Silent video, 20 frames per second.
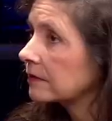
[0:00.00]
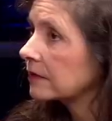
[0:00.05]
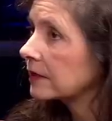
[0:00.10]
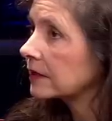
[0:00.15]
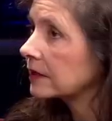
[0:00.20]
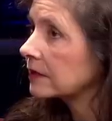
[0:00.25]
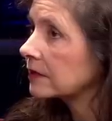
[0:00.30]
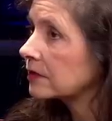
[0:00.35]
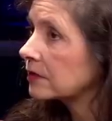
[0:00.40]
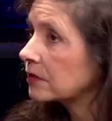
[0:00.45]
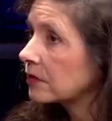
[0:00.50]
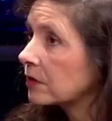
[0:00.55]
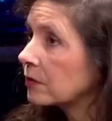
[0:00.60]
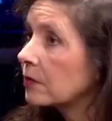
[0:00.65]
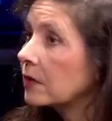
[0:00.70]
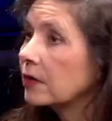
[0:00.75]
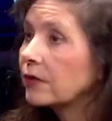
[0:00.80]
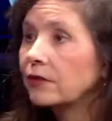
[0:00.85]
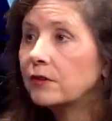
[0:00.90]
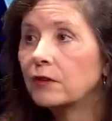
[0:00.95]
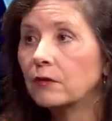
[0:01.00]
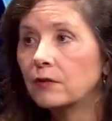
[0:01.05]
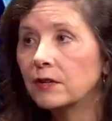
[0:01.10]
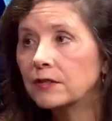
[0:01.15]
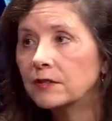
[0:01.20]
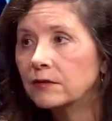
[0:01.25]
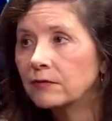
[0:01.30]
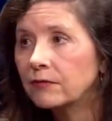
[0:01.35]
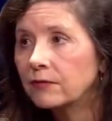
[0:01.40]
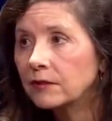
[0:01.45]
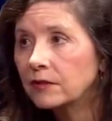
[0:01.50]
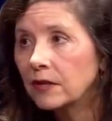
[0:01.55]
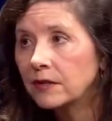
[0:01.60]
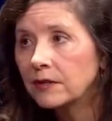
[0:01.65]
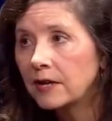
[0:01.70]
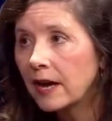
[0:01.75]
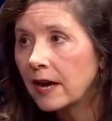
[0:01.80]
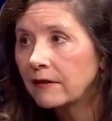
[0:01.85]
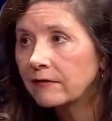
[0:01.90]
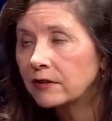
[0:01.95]
Right. So there is
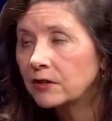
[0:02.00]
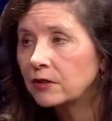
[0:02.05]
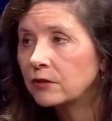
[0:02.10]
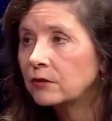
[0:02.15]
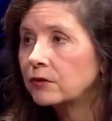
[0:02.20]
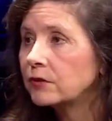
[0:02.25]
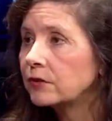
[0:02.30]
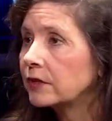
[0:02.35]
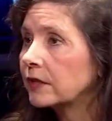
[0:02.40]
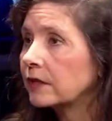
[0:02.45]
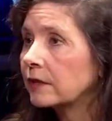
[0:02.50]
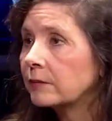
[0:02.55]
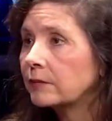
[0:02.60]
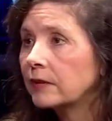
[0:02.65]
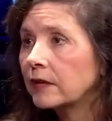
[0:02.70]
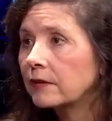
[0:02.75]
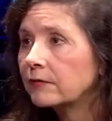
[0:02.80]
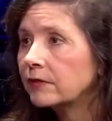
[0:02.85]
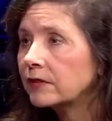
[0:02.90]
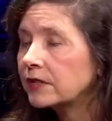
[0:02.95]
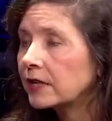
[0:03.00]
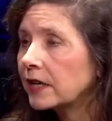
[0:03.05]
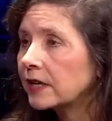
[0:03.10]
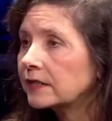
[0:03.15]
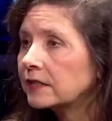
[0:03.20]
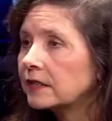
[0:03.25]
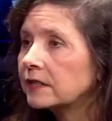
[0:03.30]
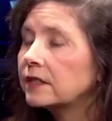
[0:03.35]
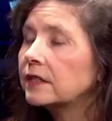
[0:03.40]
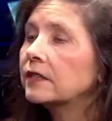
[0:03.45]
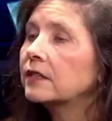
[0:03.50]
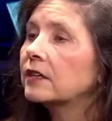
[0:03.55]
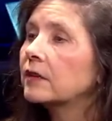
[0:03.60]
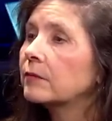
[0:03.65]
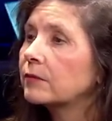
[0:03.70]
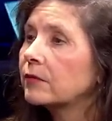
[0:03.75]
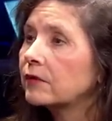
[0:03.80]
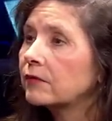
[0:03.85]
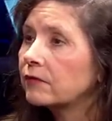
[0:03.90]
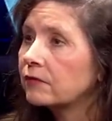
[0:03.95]
an avenue. You can apply for a tax ID
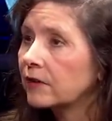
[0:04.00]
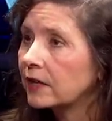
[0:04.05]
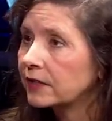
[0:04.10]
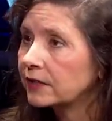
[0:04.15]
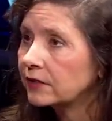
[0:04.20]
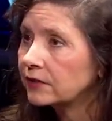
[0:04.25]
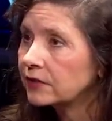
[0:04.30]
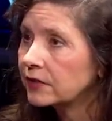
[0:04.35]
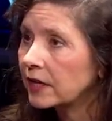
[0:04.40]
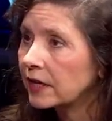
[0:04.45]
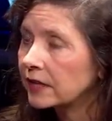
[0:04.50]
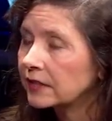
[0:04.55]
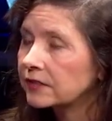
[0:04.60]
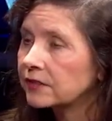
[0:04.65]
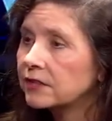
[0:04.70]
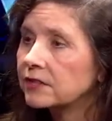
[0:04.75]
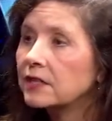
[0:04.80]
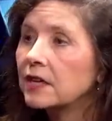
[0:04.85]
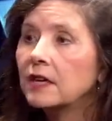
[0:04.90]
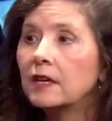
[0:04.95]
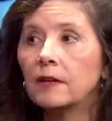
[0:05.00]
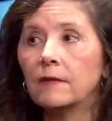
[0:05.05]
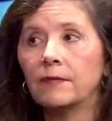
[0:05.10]
number and file your taxes.